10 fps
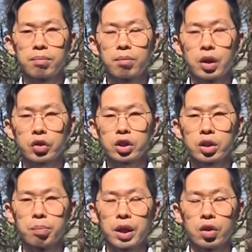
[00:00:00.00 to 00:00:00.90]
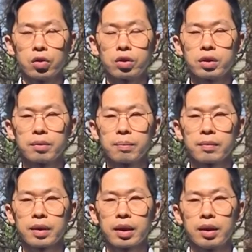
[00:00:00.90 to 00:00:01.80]
mouth smells
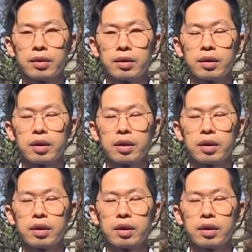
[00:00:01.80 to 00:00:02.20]
and